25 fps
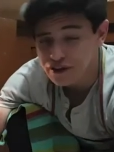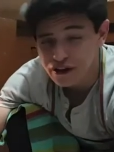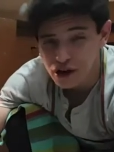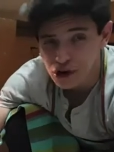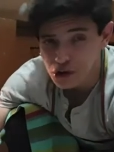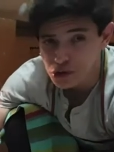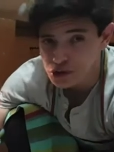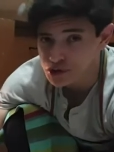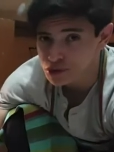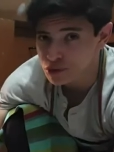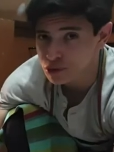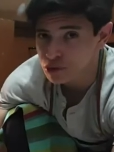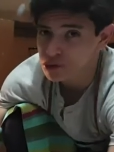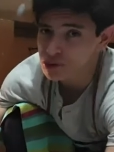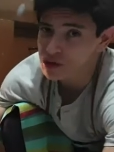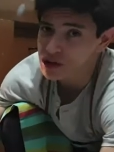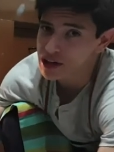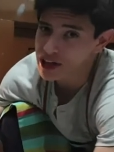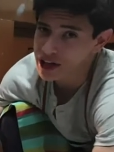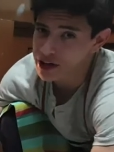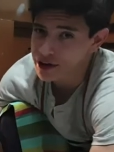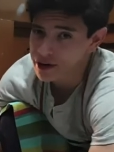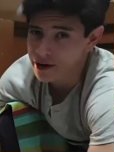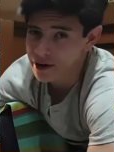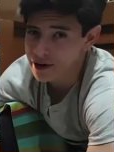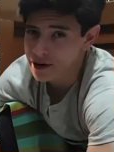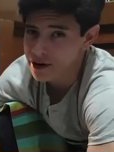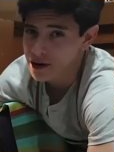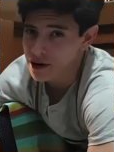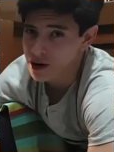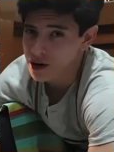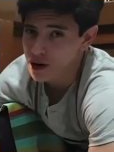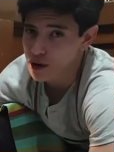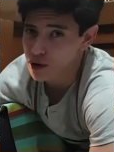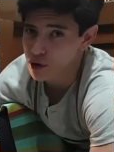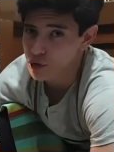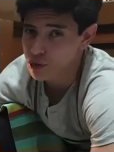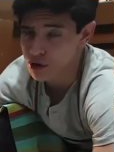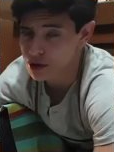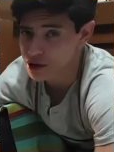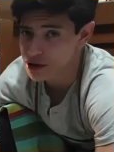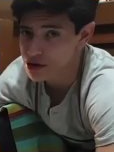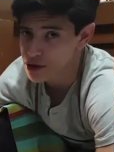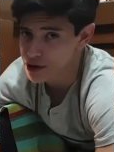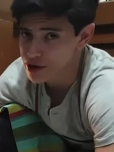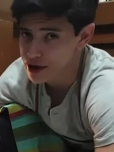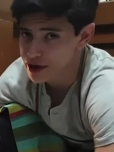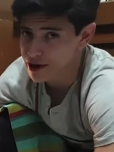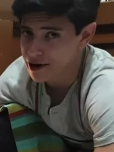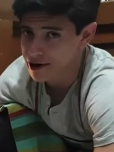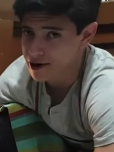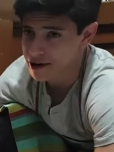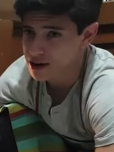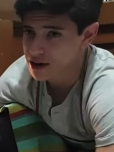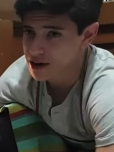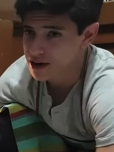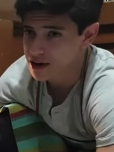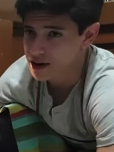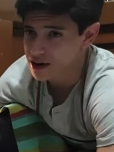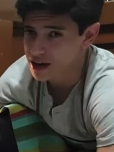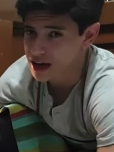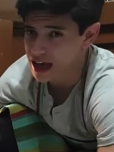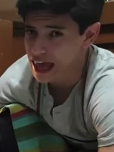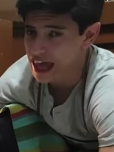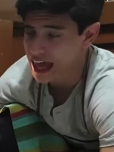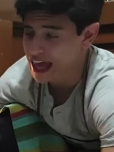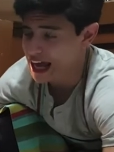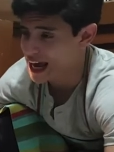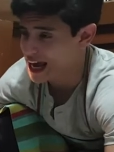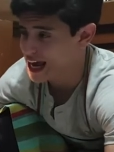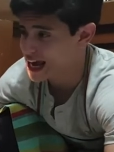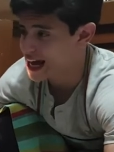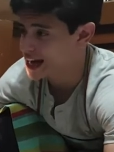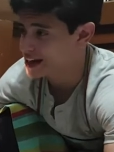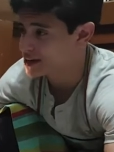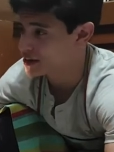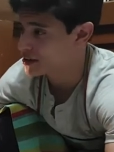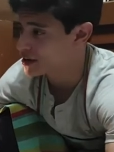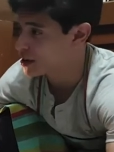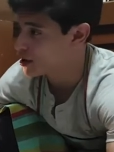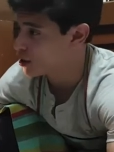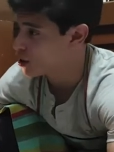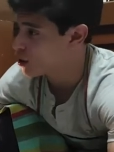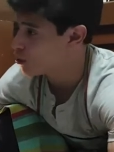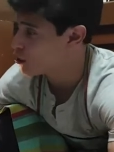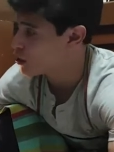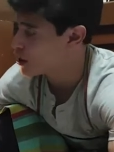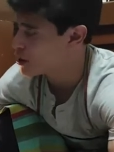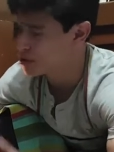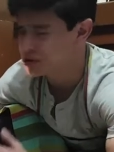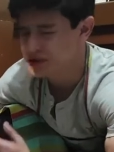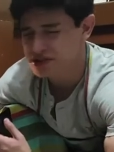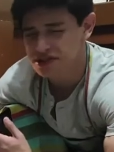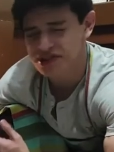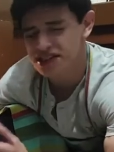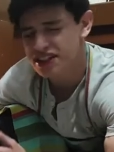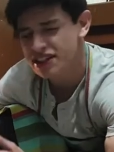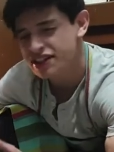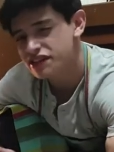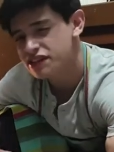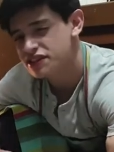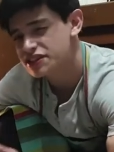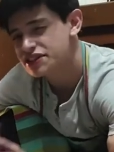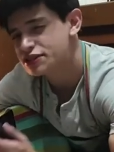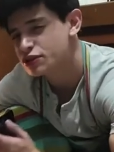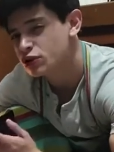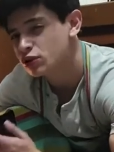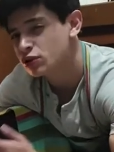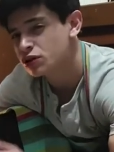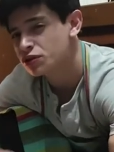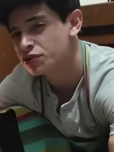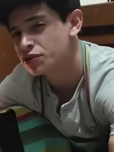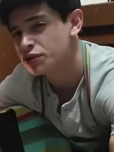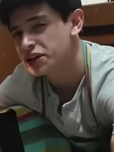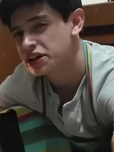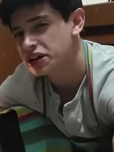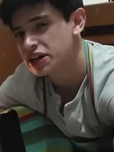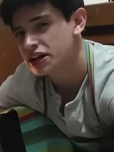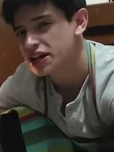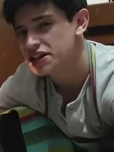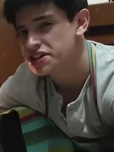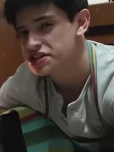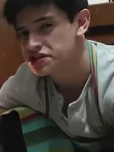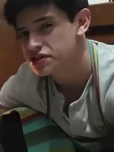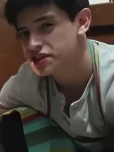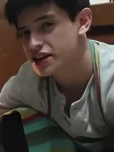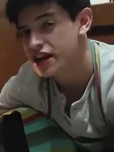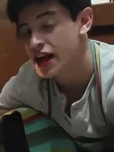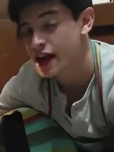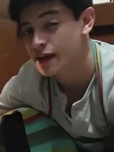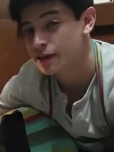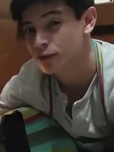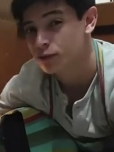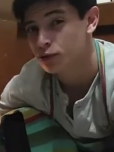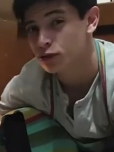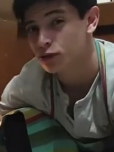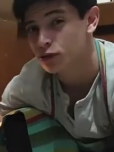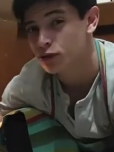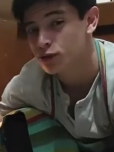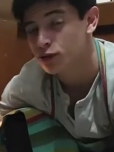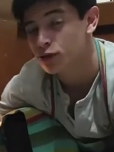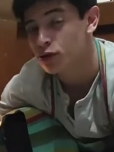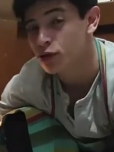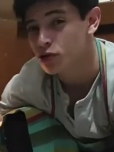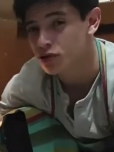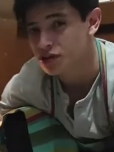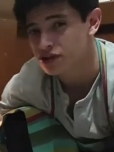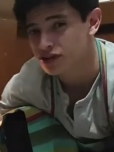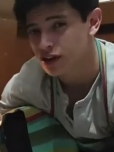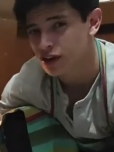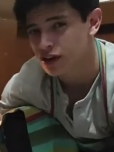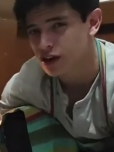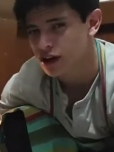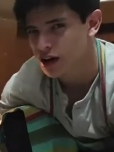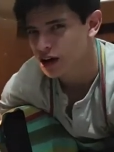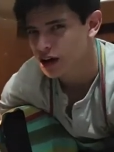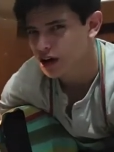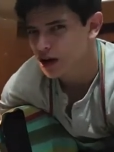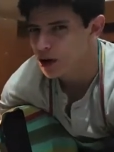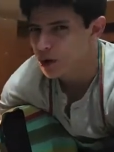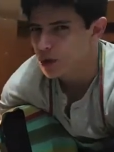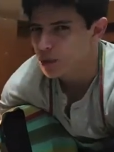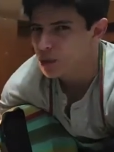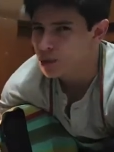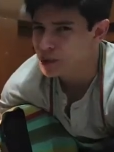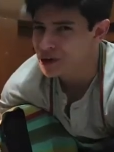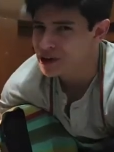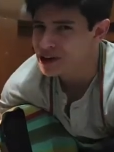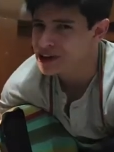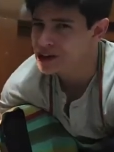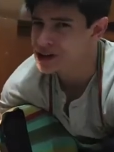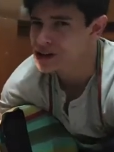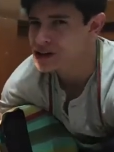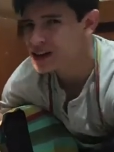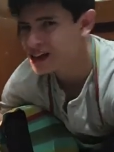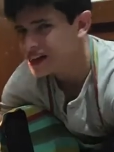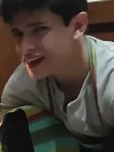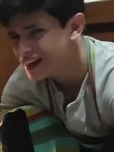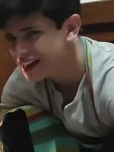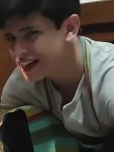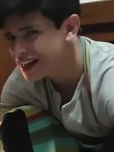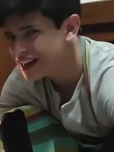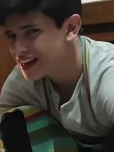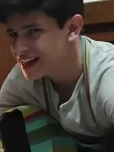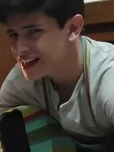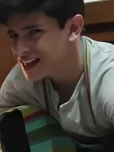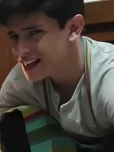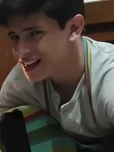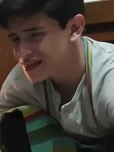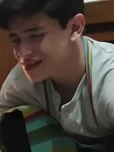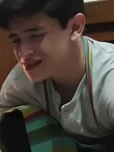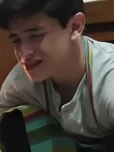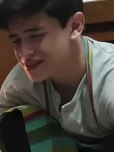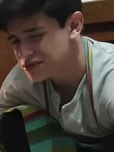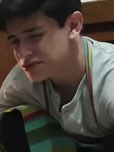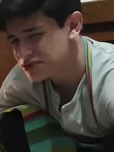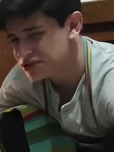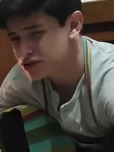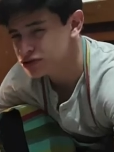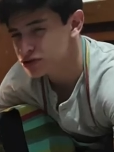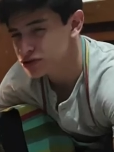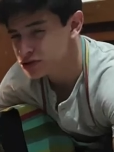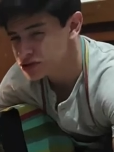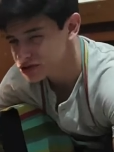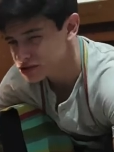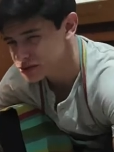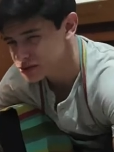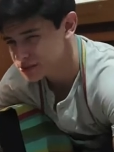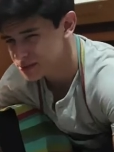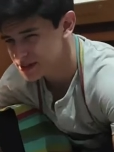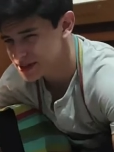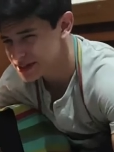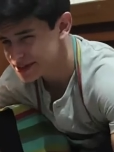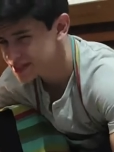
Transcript: the ozone layer weren't there and we were to take the solar radiation at full force, well, the result would be